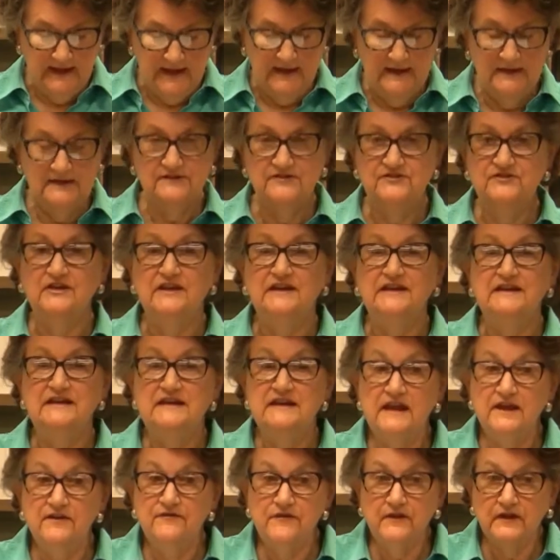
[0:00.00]
had a
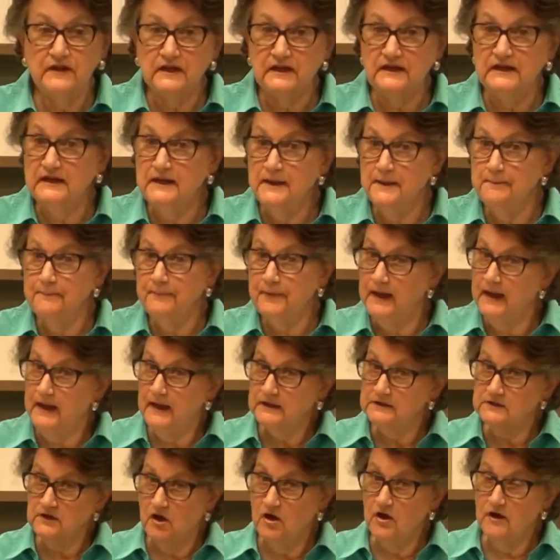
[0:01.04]
significant
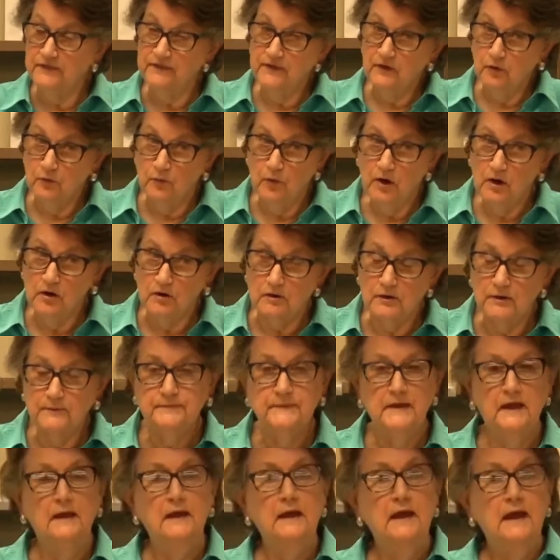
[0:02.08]
impact on their work,
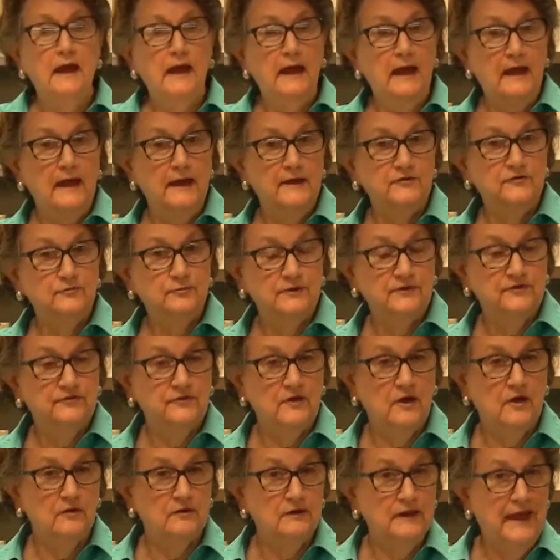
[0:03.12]
as we
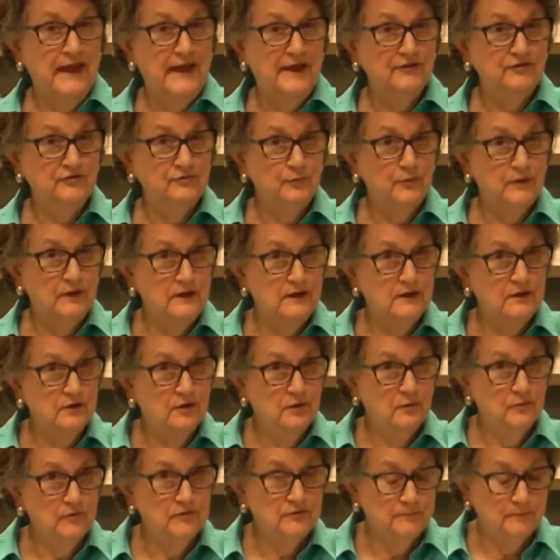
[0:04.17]
saw last week
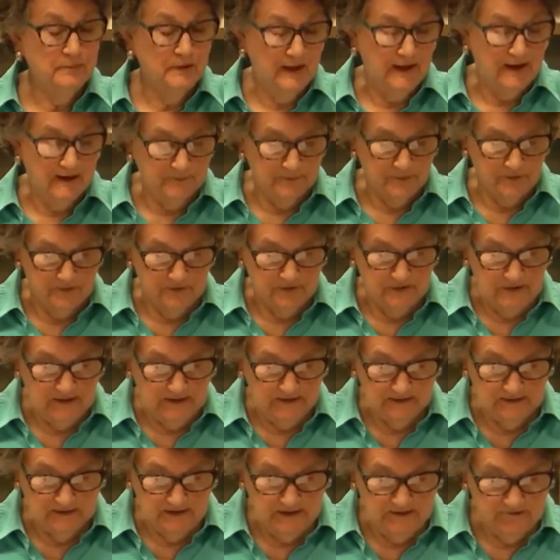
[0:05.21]
with Blackburn
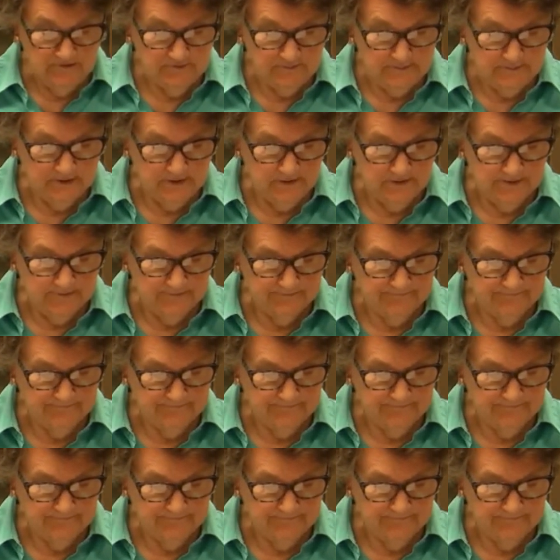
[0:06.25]
and Kingsbury.